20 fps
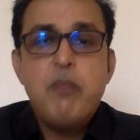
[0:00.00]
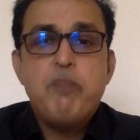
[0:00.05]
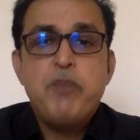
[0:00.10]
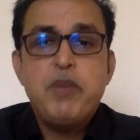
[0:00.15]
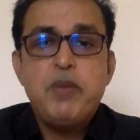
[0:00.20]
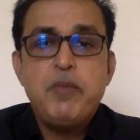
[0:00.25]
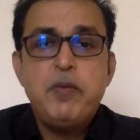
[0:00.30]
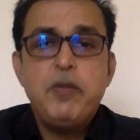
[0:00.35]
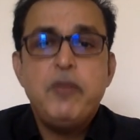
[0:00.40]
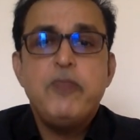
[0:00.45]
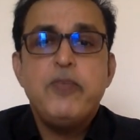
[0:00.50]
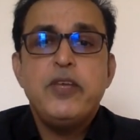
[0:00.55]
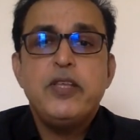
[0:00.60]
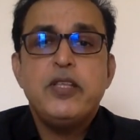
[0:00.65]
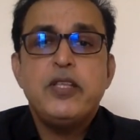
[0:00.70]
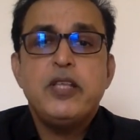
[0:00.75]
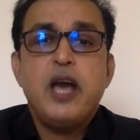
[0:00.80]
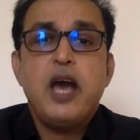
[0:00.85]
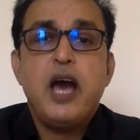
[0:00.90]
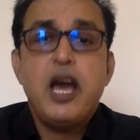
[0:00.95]
People
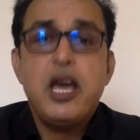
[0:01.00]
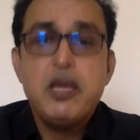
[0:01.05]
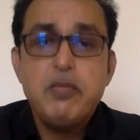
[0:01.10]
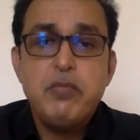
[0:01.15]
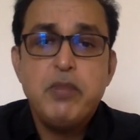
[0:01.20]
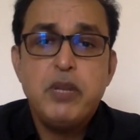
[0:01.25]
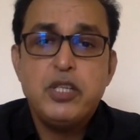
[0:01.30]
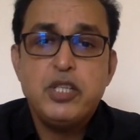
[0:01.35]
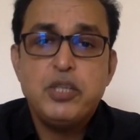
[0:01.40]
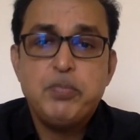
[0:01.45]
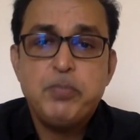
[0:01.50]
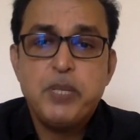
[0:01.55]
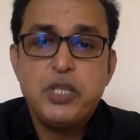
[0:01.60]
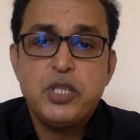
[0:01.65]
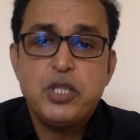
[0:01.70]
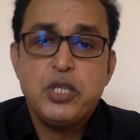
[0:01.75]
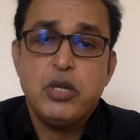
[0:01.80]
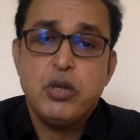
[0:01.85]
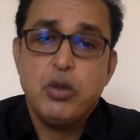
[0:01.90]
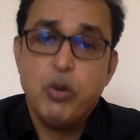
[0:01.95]
with high blood
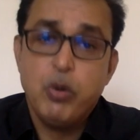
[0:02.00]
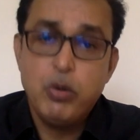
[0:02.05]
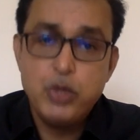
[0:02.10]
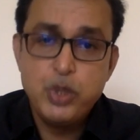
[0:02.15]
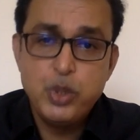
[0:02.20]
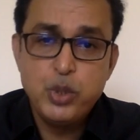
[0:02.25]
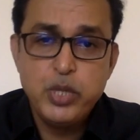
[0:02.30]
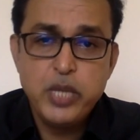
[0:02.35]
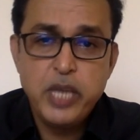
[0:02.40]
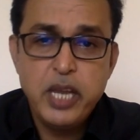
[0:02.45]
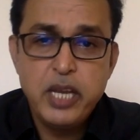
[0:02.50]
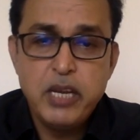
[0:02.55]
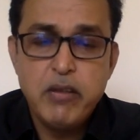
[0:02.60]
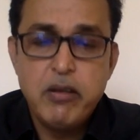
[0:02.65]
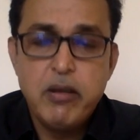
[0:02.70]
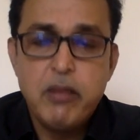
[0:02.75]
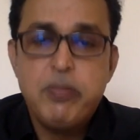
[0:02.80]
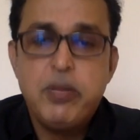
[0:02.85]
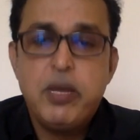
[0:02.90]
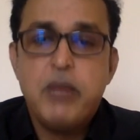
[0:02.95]
pressure also can
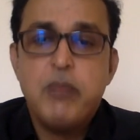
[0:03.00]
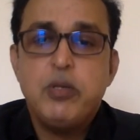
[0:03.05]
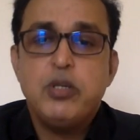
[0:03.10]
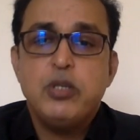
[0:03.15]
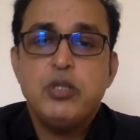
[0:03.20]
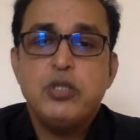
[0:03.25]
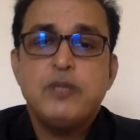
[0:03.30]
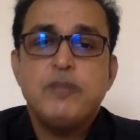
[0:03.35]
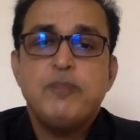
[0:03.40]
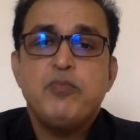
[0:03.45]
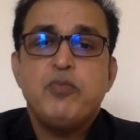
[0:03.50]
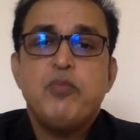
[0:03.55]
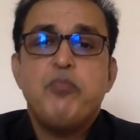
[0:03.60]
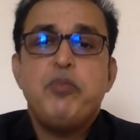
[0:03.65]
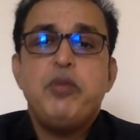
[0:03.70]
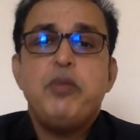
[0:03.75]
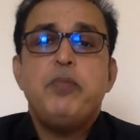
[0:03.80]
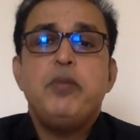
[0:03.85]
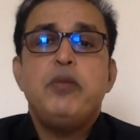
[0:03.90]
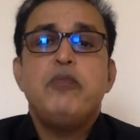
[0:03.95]
develop diabetes.
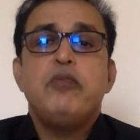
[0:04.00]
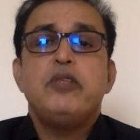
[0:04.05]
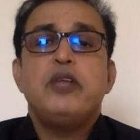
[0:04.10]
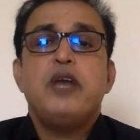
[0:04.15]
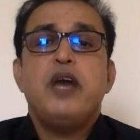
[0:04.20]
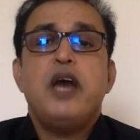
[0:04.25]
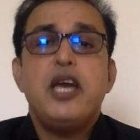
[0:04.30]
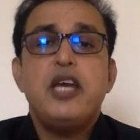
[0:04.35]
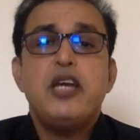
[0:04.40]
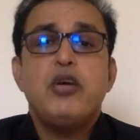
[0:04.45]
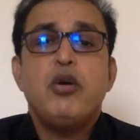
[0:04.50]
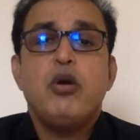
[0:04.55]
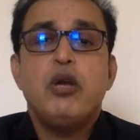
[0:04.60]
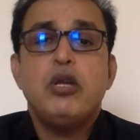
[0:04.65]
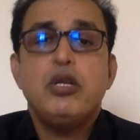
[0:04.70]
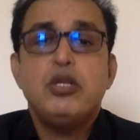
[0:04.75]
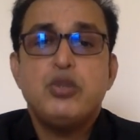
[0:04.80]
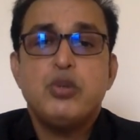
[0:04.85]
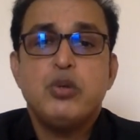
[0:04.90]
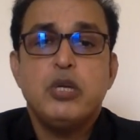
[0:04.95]
People with high
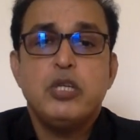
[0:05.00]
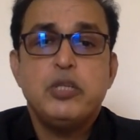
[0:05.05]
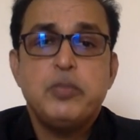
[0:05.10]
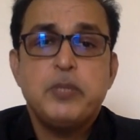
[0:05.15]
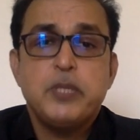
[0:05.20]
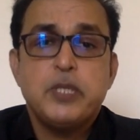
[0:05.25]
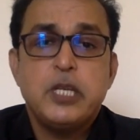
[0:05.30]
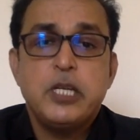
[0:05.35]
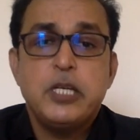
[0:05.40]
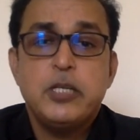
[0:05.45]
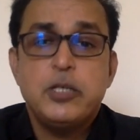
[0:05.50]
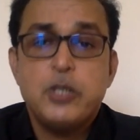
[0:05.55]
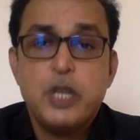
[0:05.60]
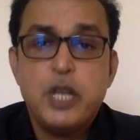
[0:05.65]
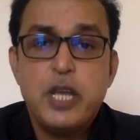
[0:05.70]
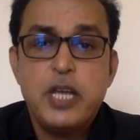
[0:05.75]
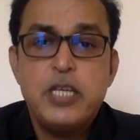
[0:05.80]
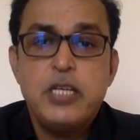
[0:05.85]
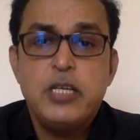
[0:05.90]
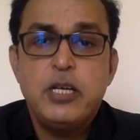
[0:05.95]
cholesterol, especially
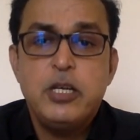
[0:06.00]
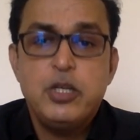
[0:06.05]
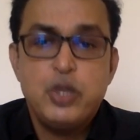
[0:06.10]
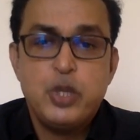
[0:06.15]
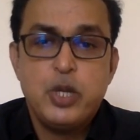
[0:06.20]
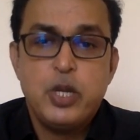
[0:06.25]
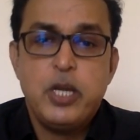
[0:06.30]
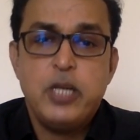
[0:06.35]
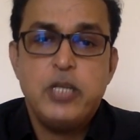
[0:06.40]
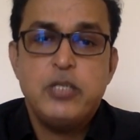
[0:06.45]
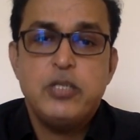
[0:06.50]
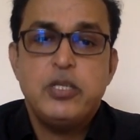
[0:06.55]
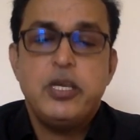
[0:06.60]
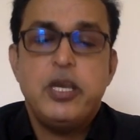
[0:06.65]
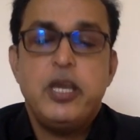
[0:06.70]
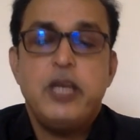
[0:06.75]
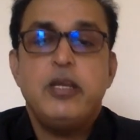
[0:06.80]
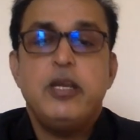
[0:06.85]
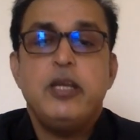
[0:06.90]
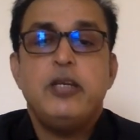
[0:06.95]
triglycerides,
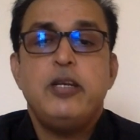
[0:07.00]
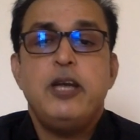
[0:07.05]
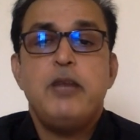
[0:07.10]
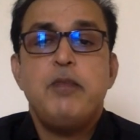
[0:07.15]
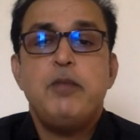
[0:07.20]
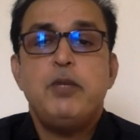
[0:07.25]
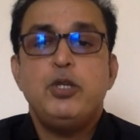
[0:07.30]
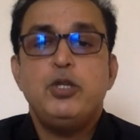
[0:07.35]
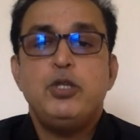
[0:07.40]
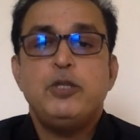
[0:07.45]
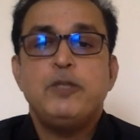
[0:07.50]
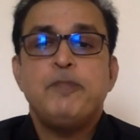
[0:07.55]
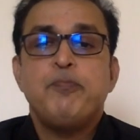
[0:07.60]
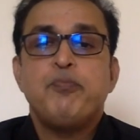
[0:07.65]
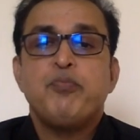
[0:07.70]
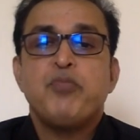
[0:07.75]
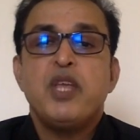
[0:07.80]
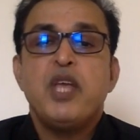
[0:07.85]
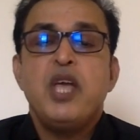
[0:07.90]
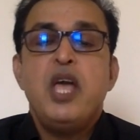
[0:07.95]
can get diabetes.
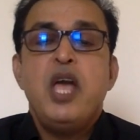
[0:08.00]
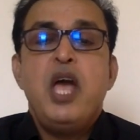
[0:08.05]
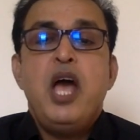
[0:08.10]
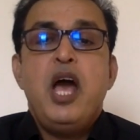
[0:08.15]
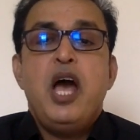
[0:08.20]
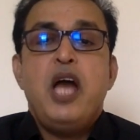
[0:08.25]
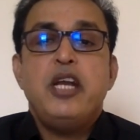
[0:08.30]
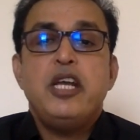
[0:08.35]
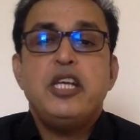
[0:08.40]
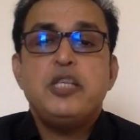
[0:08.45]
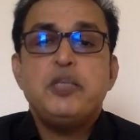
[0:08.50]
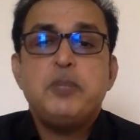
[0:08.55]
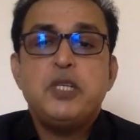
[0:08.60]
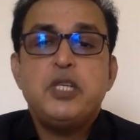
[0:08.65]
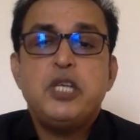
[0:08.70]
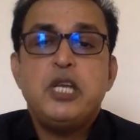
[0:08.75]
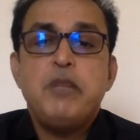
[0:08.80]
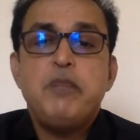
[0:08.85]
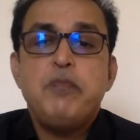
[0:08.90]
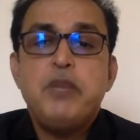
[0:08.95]
And
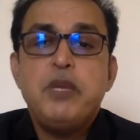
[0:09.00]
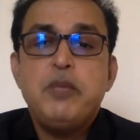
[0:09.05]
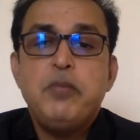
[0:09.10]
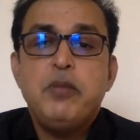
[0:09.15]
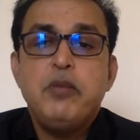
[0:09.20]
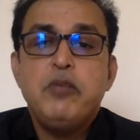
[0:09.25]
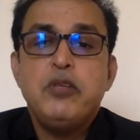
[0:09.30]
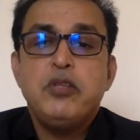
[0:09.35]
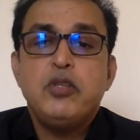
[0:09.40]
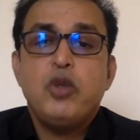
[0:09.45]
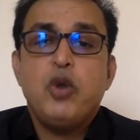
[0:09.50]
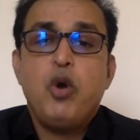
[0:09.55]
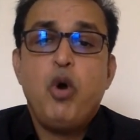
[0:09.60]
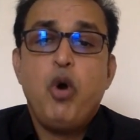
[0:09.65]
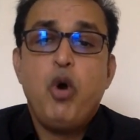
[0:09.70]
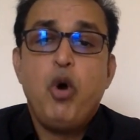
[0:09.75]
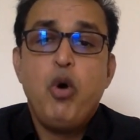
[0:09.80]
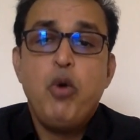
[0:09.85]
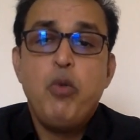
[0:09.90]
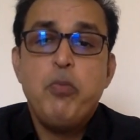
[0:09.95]
especially people with
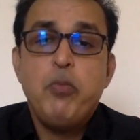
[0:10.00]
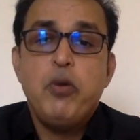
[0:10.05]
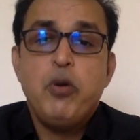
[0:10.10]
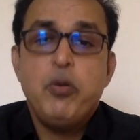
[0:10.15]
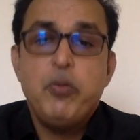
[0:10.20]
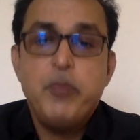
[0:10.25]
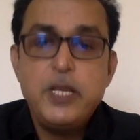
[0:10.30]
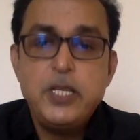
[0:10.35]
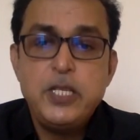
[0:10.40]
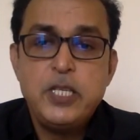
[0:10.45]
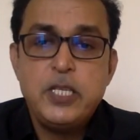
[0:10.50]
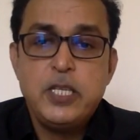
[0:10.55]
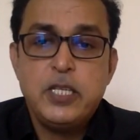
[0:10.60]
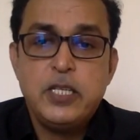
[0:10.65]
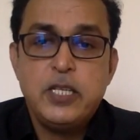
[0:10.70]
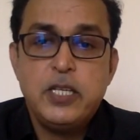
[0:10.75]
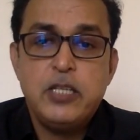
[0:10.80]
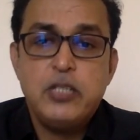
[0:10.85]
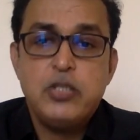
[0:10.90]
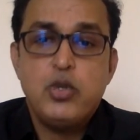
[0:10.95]
obesity,
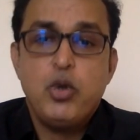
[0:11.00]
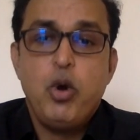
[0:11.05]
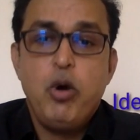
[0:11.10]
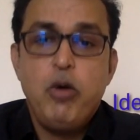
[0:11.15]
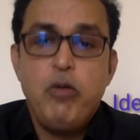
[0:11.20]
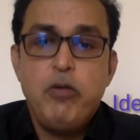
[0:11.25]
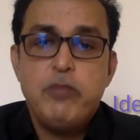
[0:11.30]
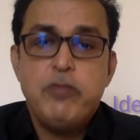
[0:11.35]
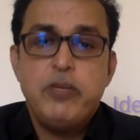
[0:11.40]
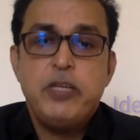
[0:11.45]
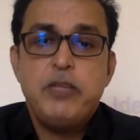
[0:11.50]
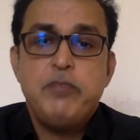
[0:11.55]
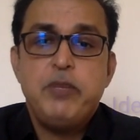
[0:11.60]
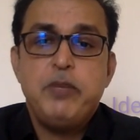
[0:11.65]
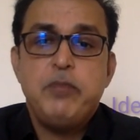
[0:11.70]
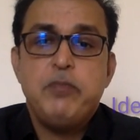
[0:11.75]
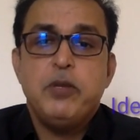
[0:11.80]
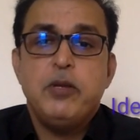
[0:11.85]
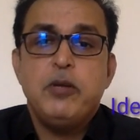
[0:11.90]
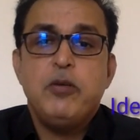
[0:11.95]
that is overweight
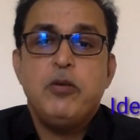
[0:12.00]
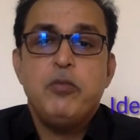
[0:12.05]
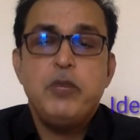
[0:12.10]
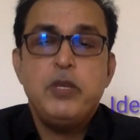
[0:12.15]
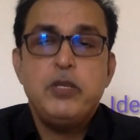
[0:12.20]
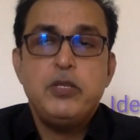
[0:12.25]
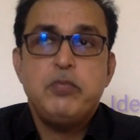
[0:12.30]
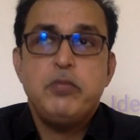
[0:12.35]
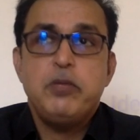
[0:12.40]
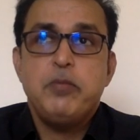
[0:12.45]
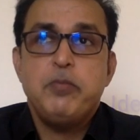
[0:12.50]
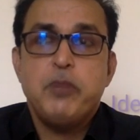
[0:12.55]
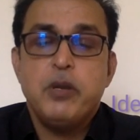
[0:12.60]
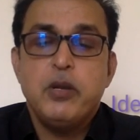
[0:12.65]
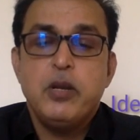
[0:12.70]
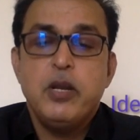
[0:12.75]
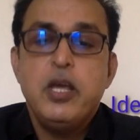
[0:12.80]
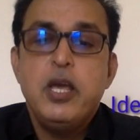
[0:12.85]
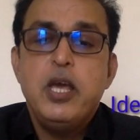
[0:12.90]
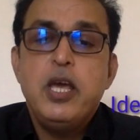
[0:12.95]
people, obese
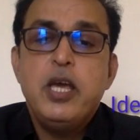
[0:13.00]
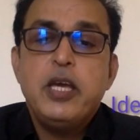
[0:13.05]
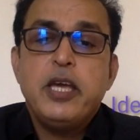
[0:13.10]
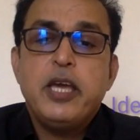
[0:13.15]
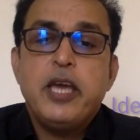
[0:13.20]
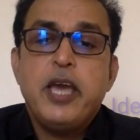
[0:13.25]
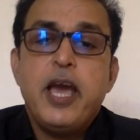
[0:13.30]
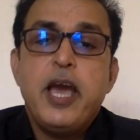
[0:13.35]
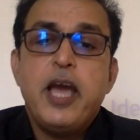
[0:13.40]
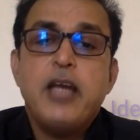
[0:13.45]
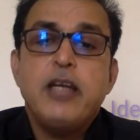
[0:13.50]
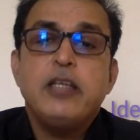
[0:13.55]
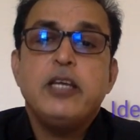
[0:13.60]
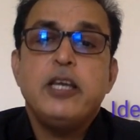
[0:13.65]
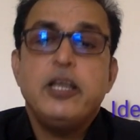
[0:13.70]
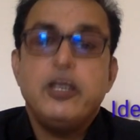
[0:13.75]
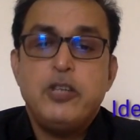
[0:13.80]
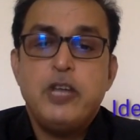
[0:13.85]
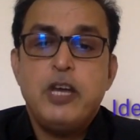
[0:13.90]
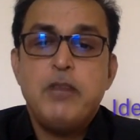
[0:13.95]
people, can
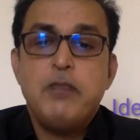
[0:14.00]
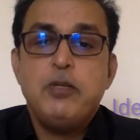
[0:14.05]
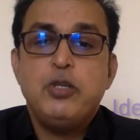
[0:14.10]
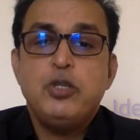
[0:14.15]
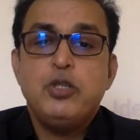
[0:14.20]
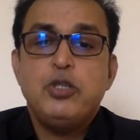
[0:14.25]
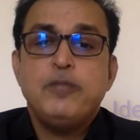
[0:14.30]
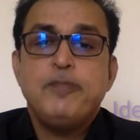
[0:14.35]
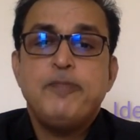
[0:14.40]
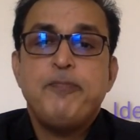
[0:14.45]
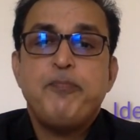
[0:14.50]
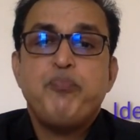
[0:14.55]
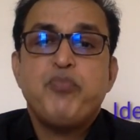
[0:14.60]
get diabetes.